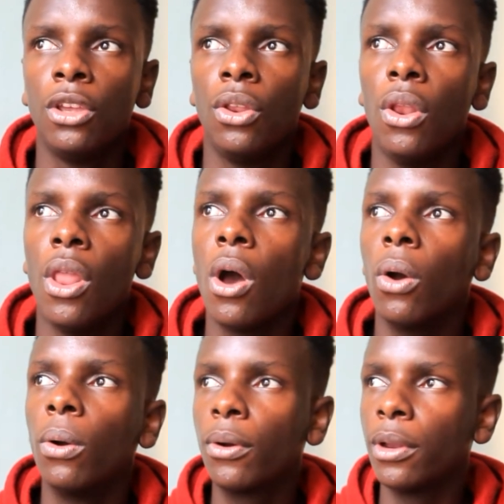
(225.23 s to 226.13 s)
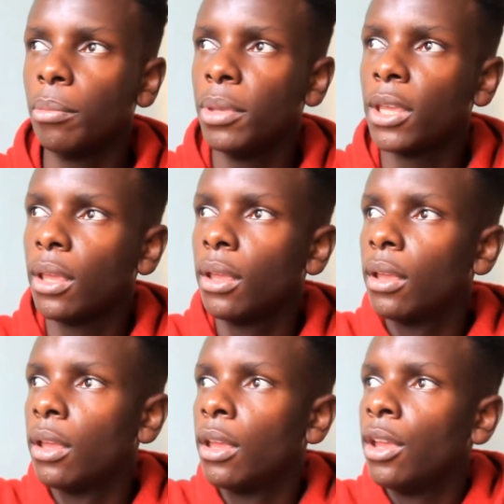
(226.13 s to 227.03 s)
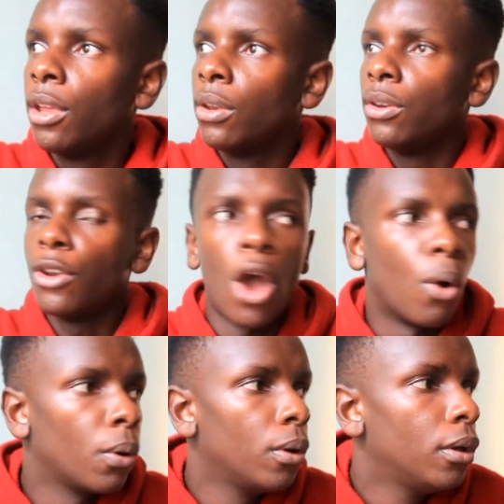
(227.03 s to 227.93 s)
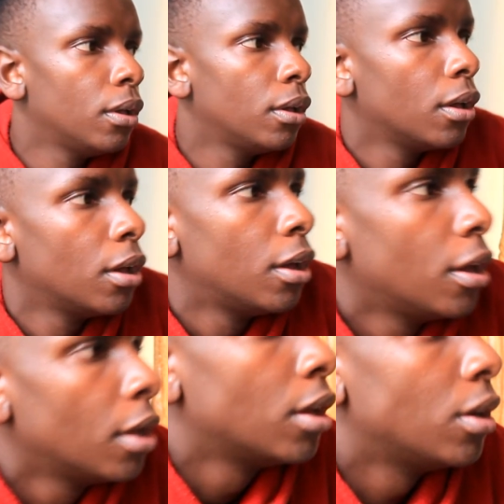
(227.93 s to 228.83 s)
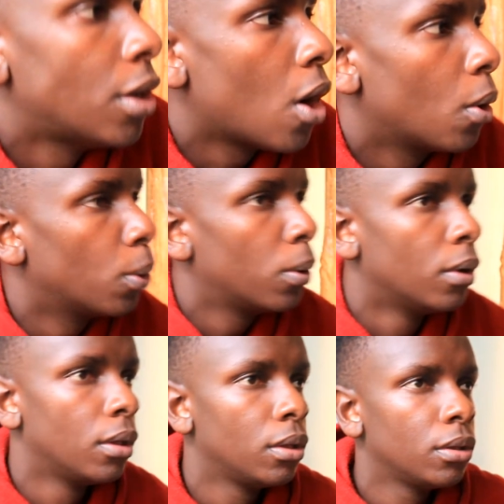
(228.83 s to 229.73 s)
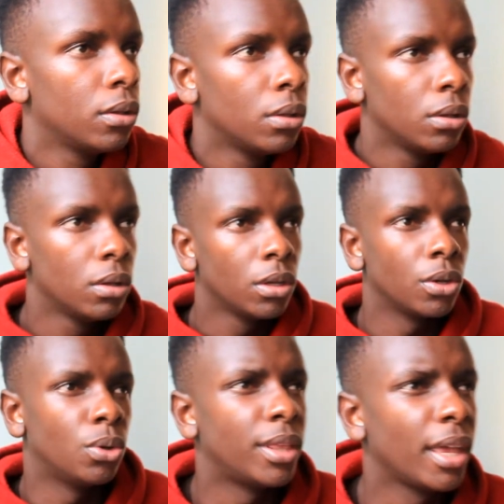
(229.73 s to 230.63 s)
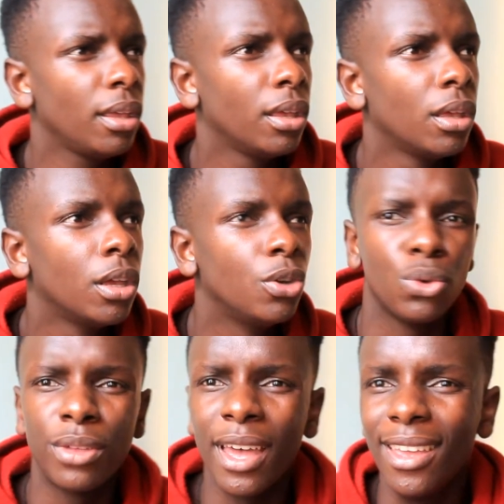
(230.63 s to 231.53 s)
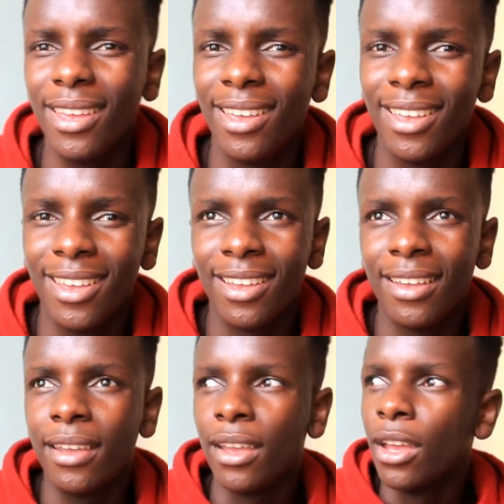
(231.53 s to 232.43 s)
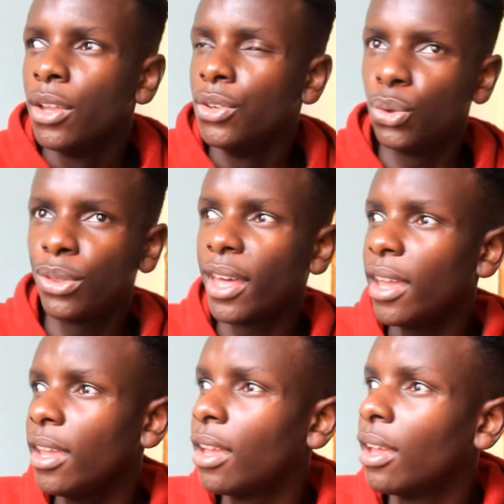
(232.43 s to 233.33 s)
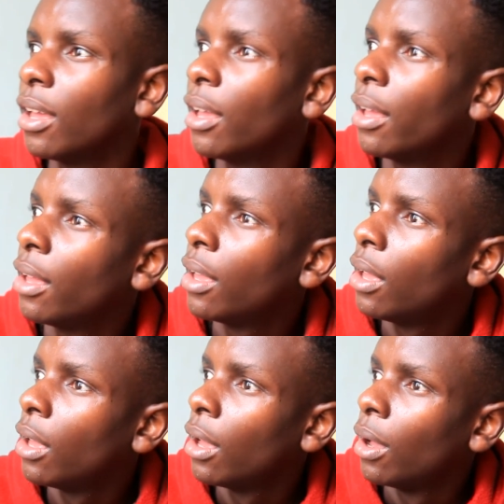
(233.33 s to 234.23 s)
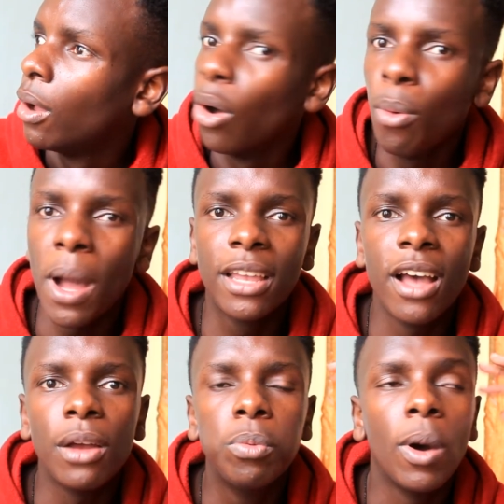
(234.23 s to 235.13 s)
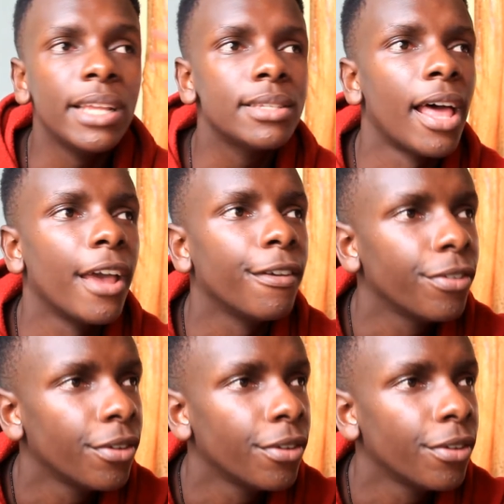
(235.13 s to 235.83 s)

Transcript: No, could it be? No. No. Could they? Do they? Do they? Oh my God, what is life?